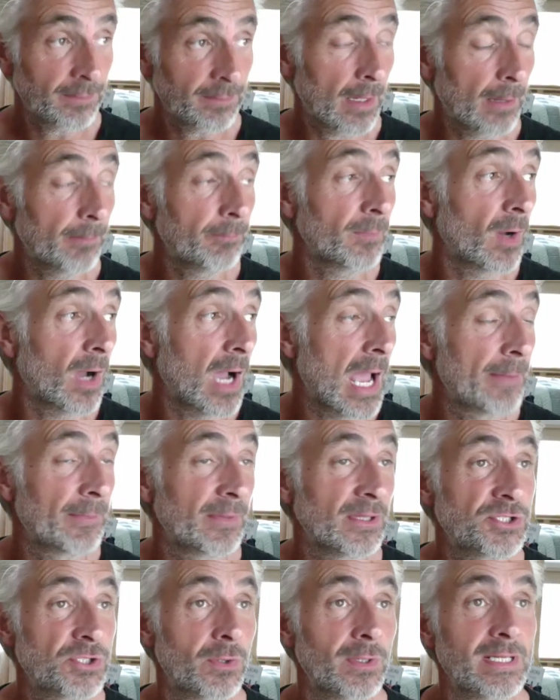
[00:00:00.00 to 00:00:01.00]
I'm, I'm
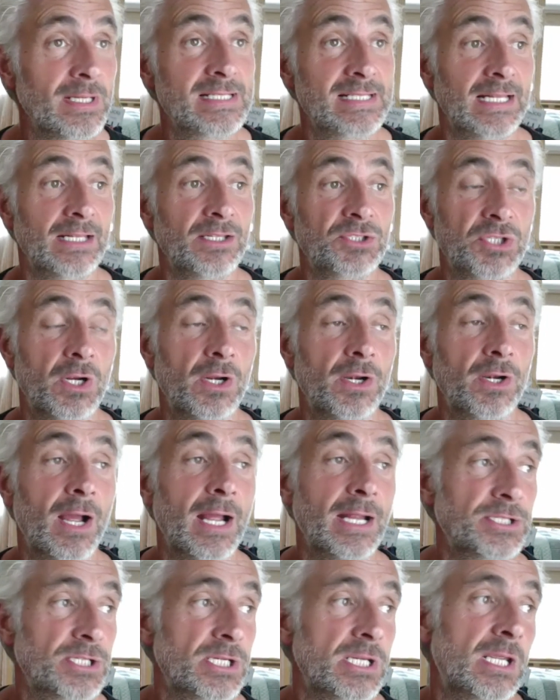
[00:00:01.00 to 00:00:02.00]
enjoying the sunshine. I
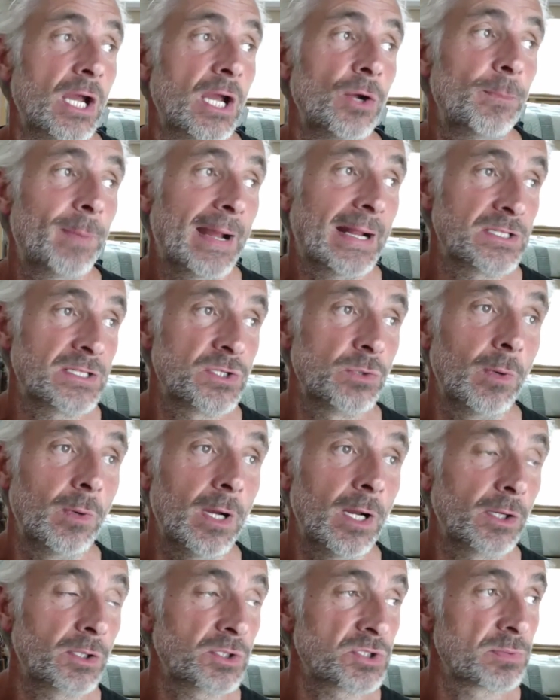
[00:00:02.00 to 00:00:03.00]
actually go back to
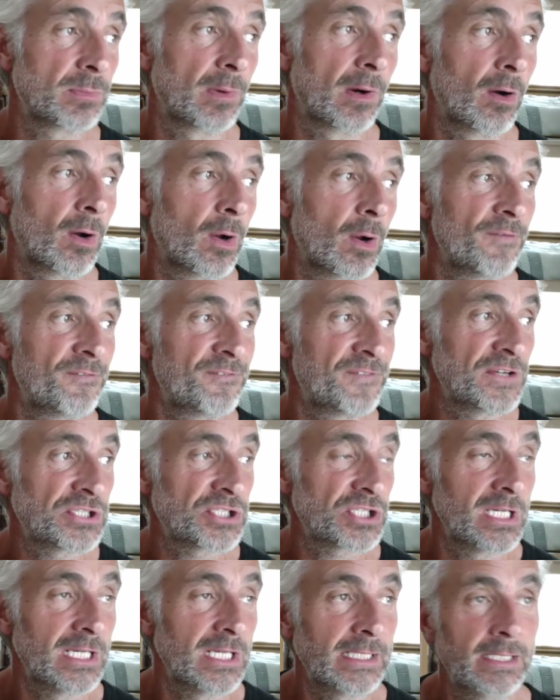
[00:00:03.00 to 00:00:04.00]
work tomorrow
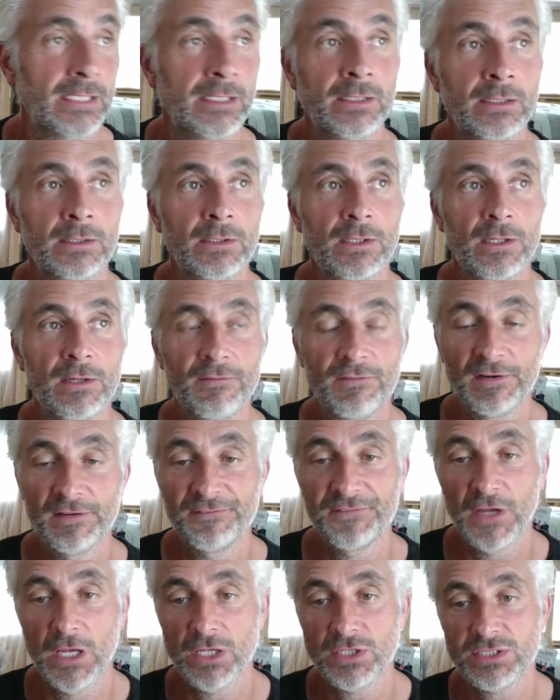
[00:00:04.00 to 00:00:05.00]
officially for the
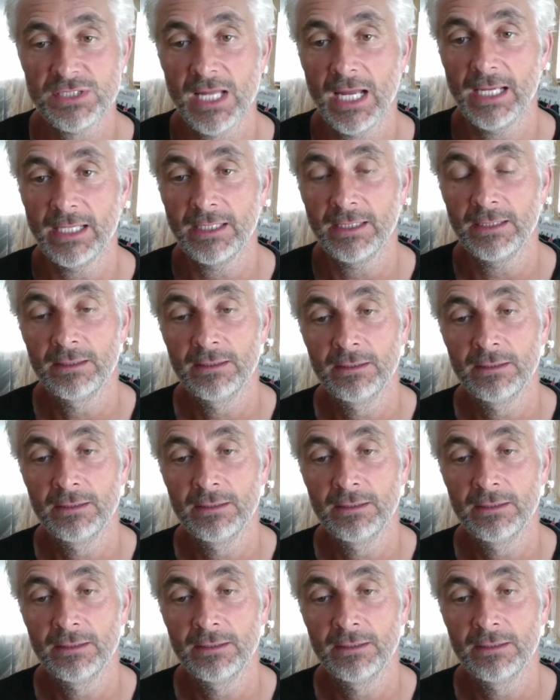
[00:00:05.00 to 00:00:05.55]
first day.